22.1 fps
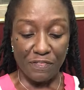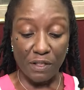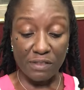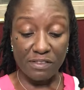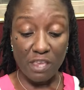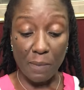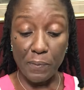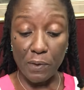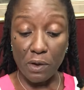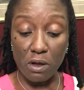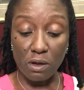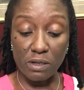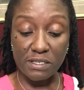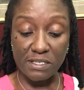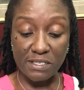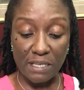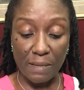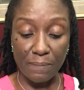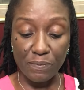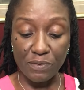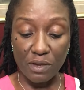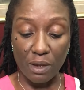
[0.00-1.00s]
The typical
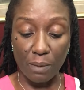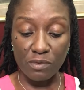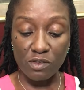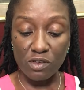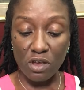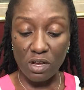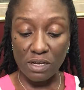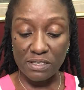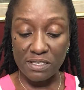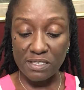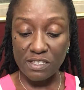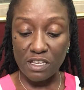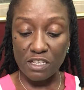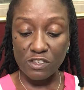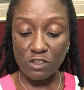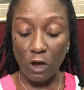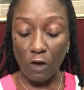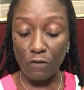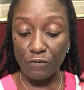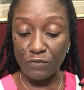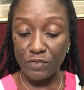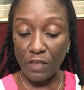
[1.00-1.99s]
symptoms
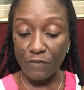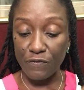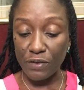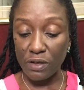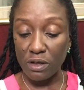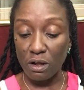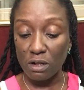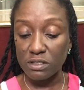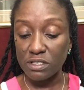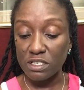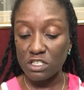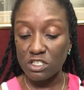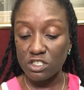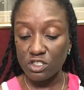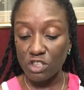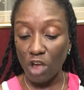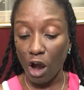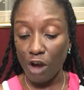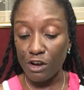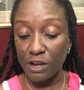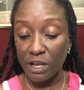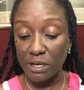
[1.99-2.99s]
consist of difficulty
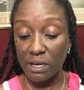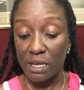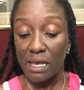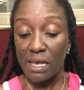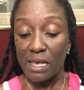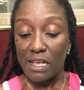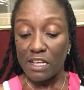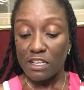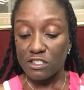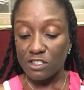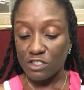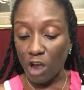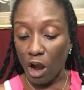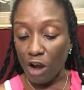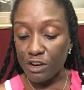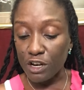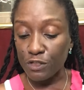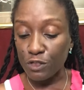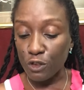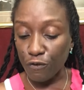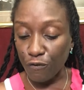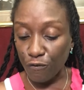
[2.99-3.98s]
starting,
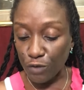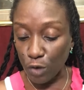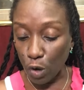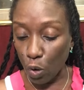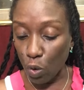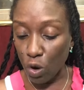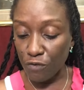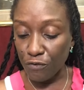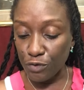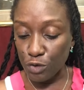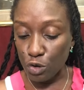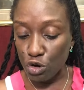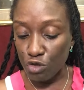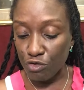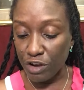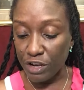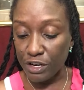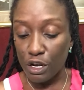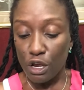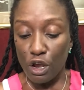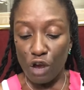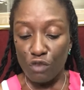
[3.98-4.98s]
starting the flow of
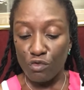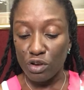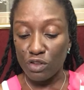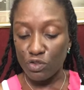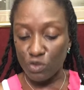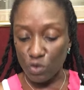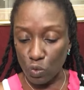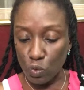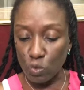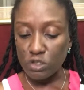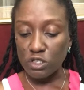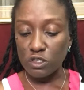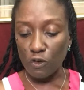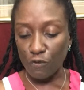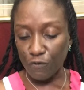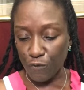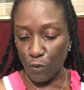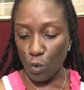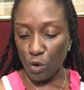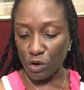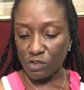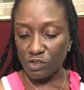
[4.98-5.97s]
urine, reduced
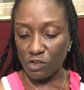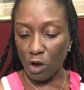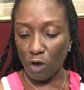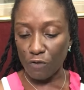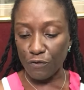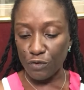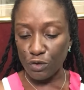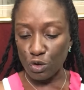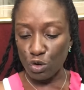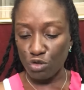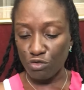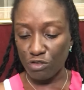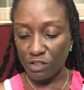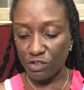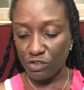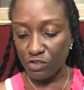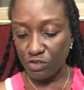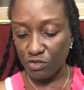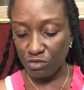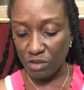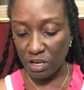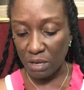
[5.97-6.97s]
force of urine
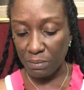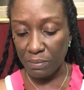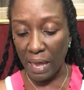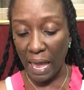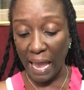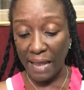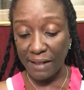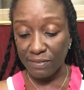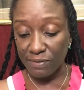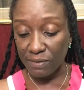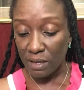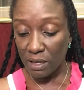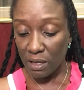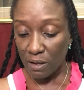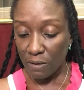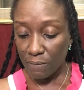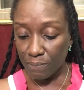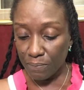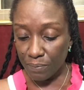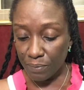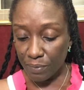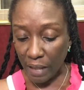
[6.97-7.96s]
stream, and,
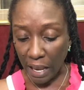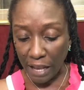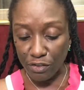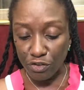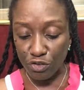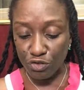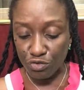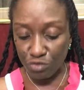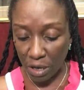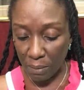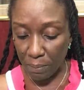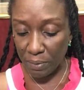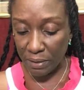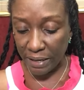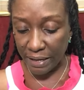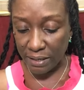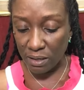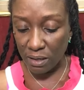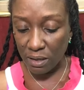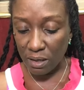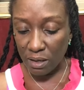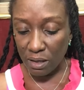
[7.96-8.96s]
and
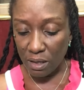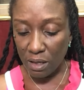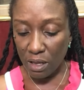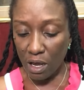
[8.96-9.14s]
dribbling,